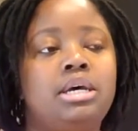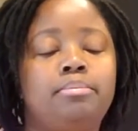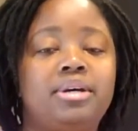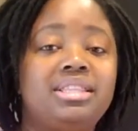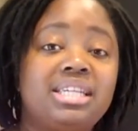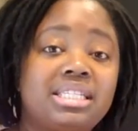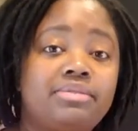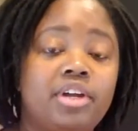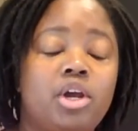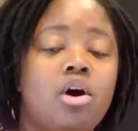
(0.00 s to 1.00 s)
But this
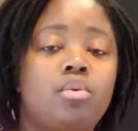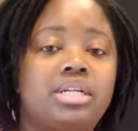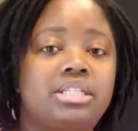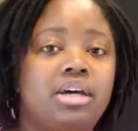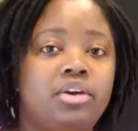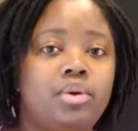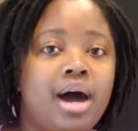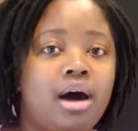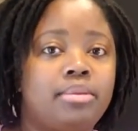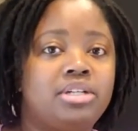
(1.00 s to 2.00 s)
video, I want to tell you
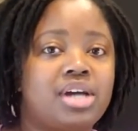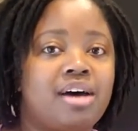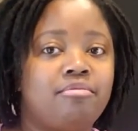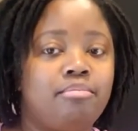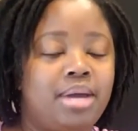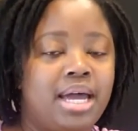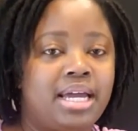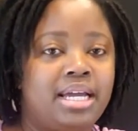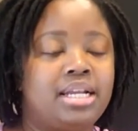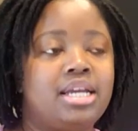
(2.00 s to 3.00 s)
how much I've
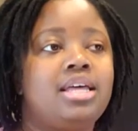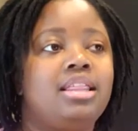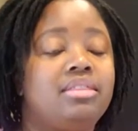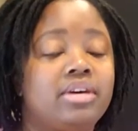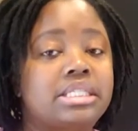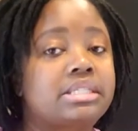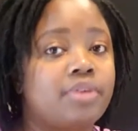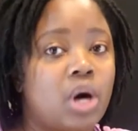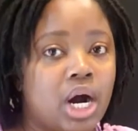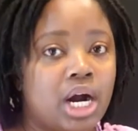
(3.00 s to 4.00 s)
made thus
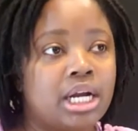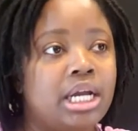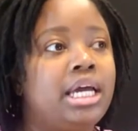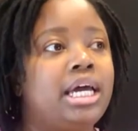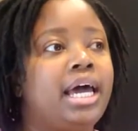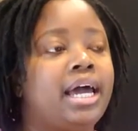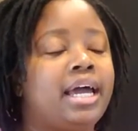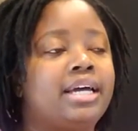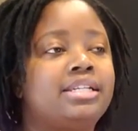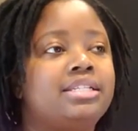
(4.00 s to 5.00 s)
far,
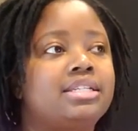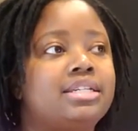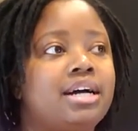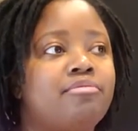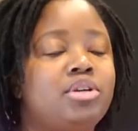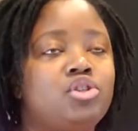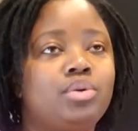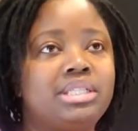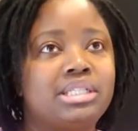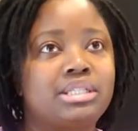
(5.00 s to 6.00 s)
and I've been
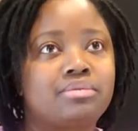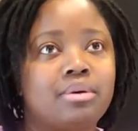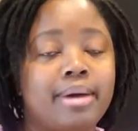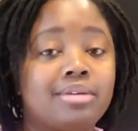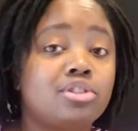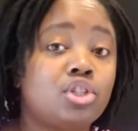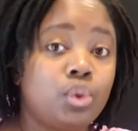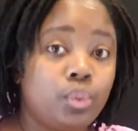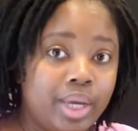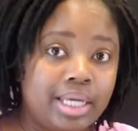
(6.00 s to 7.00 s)
doing this for about 2
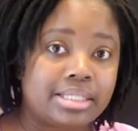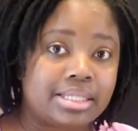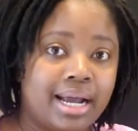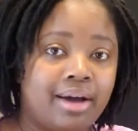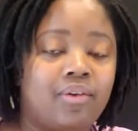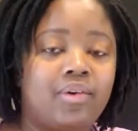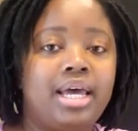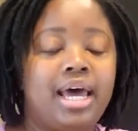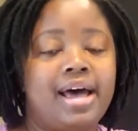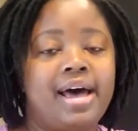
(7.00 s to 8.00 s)
weeks now
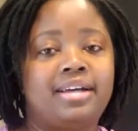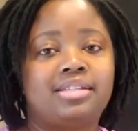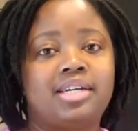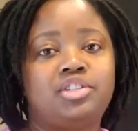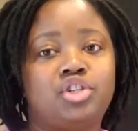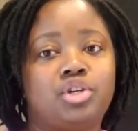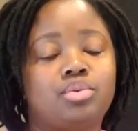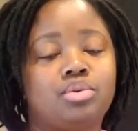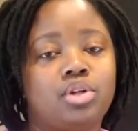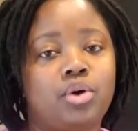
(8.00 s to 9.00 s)
as a
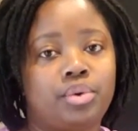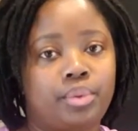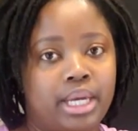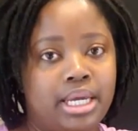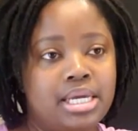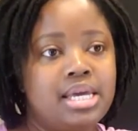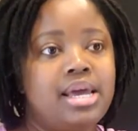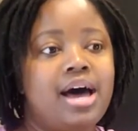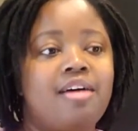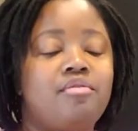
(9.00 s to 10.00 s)
general notary.
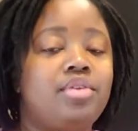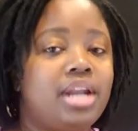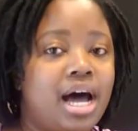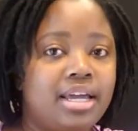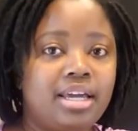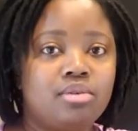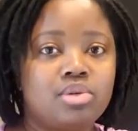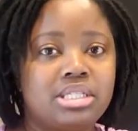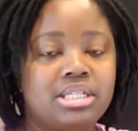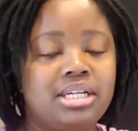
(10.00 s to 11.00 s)
I've not yet
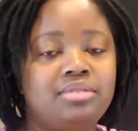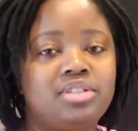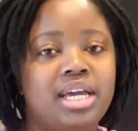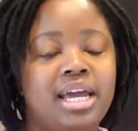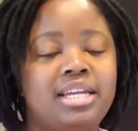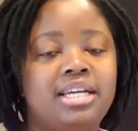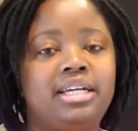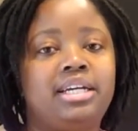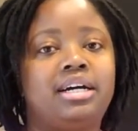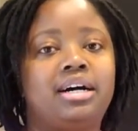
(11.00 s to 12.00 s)
received
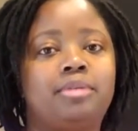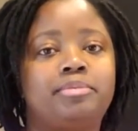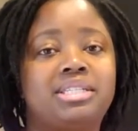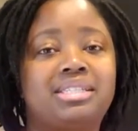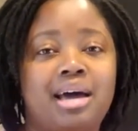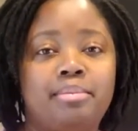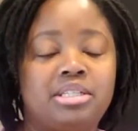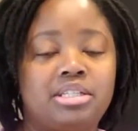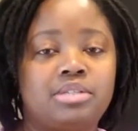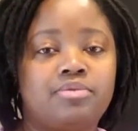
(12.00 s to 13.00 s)
any
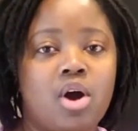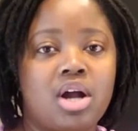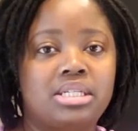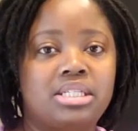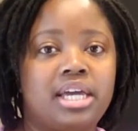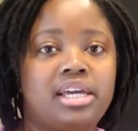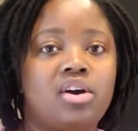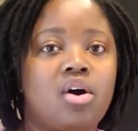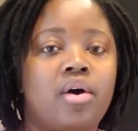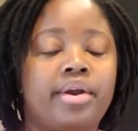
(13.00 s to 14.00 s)
assignments as far as taking
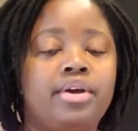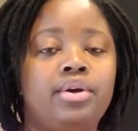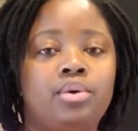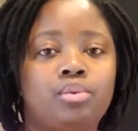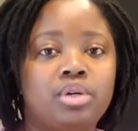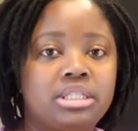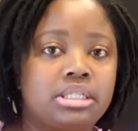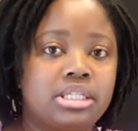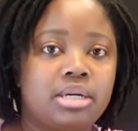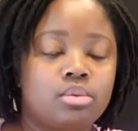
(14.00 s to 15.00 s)
on real
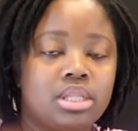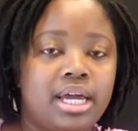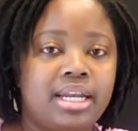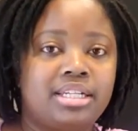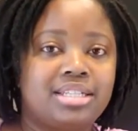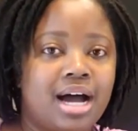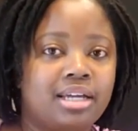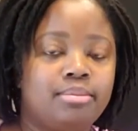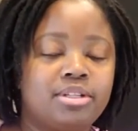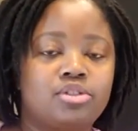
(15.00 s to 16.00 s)
estate related
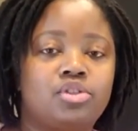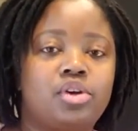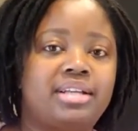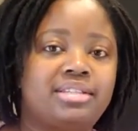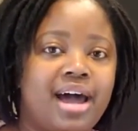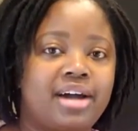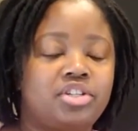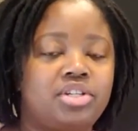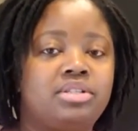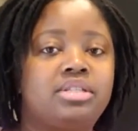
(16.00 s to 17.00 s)
documents or
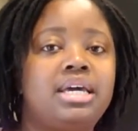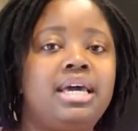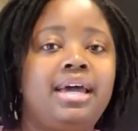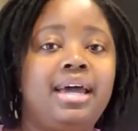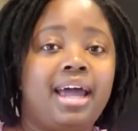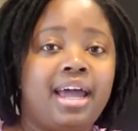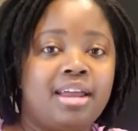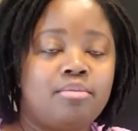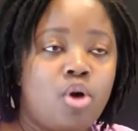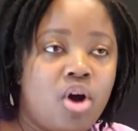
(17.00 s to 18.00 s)
transactions,
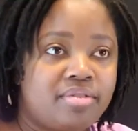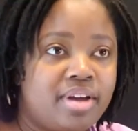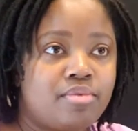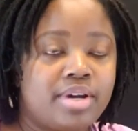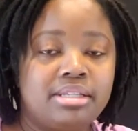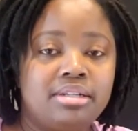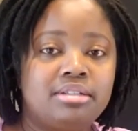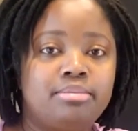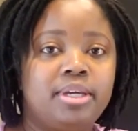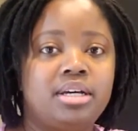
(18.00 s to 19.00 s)
and part of that reason
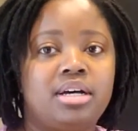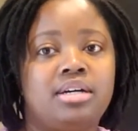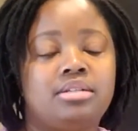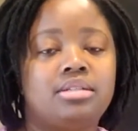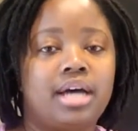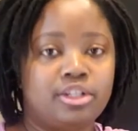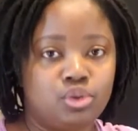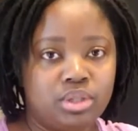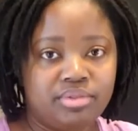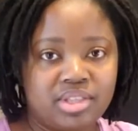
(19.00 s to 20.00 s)
is because I
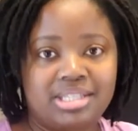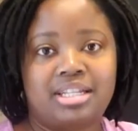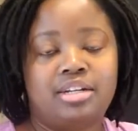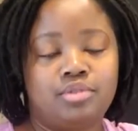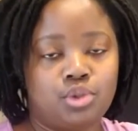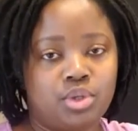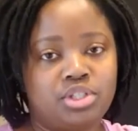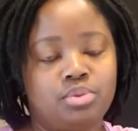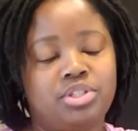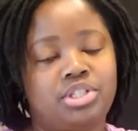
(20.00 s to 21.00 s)
do live in the state of
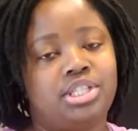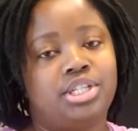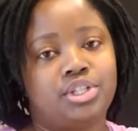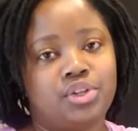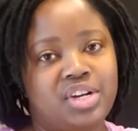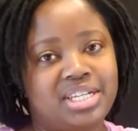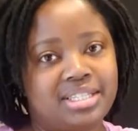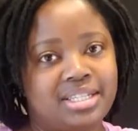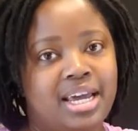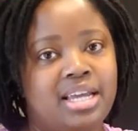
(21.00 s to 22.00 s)
Georgia, which is an attorney
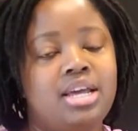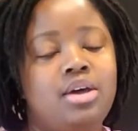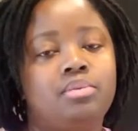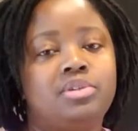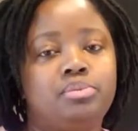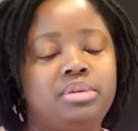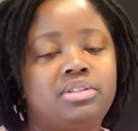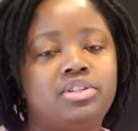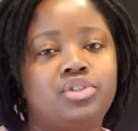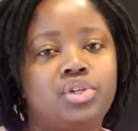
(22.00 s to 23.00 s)
state, which means
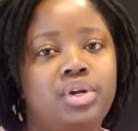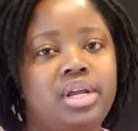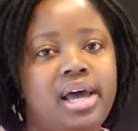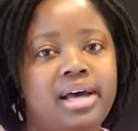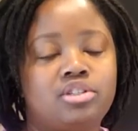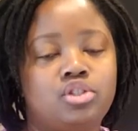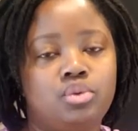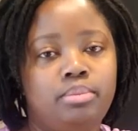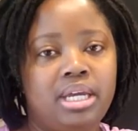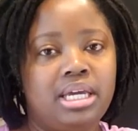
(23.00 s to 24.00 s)
an attorney has to
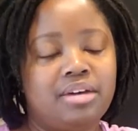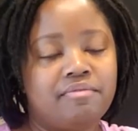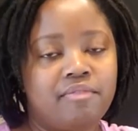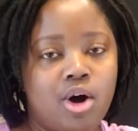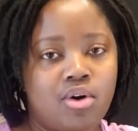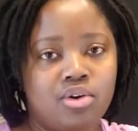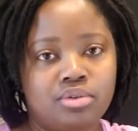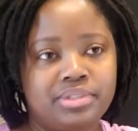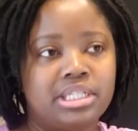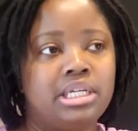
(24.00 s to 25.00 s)
be
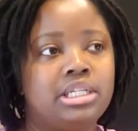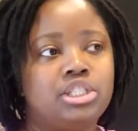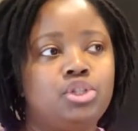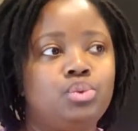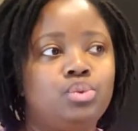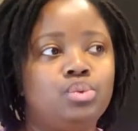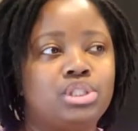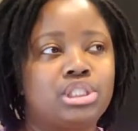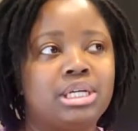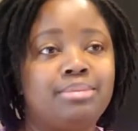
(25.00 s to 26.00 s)
involved to
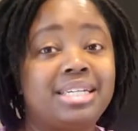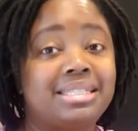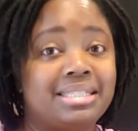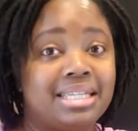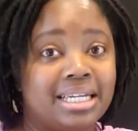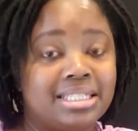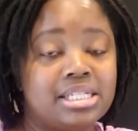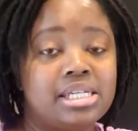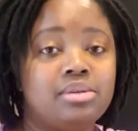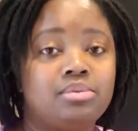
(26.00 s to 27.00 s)
some extent
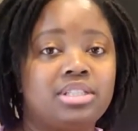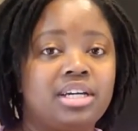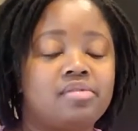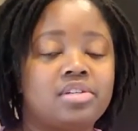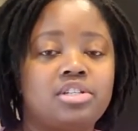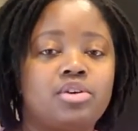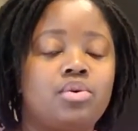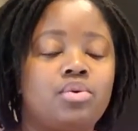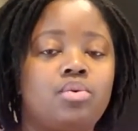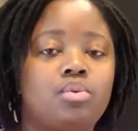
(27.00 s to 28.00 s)
with every
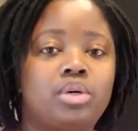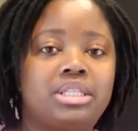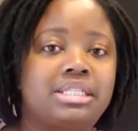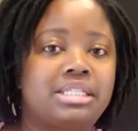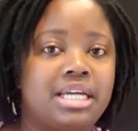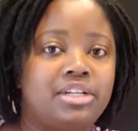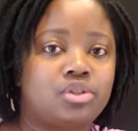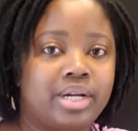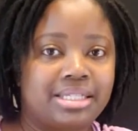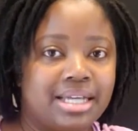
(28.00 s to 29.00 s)
single real estate
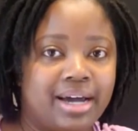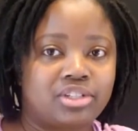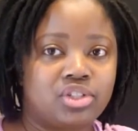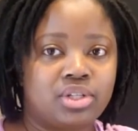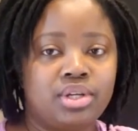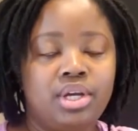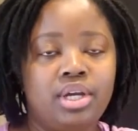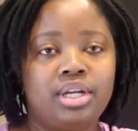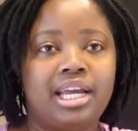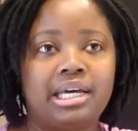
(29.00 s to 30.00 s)
transaction.
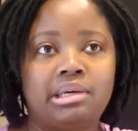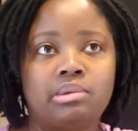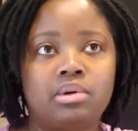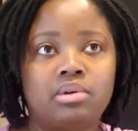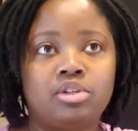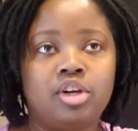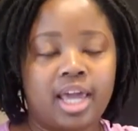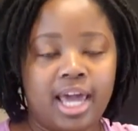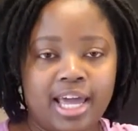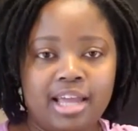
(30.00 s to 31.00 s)
Now, you
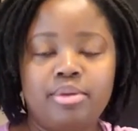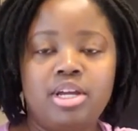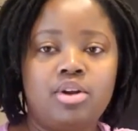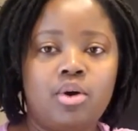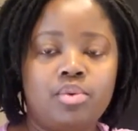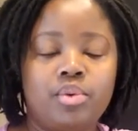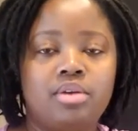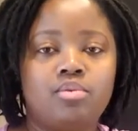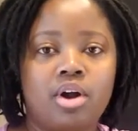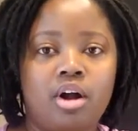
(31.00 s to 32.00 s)
can be a notary
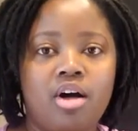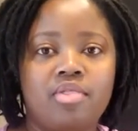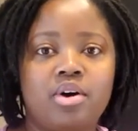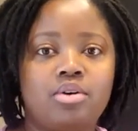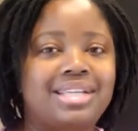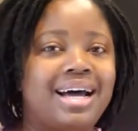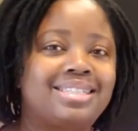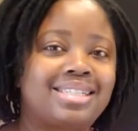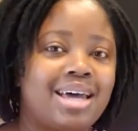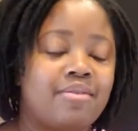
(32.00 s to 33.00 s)
and work on those. I
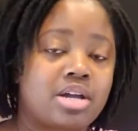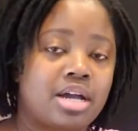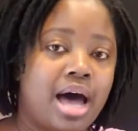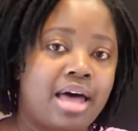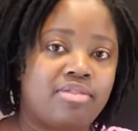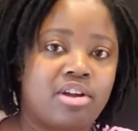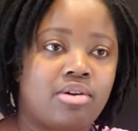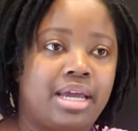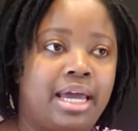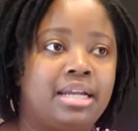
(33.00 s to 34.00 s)
just haven't gotten
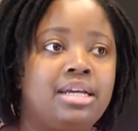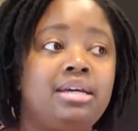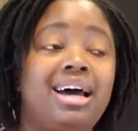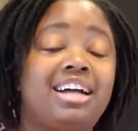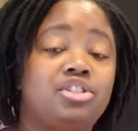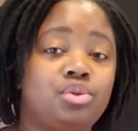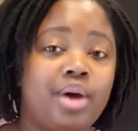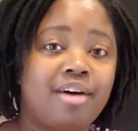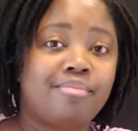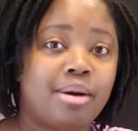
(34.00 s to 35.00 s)
yet. I do
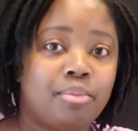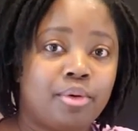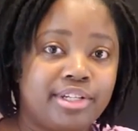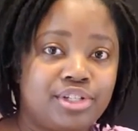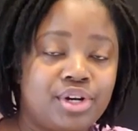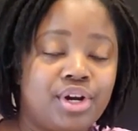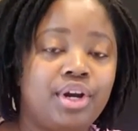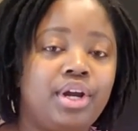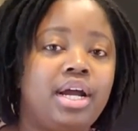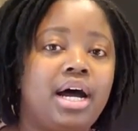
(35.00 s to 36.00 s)
have my printer.
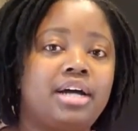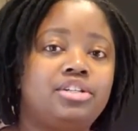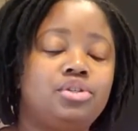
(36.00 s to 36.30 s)
I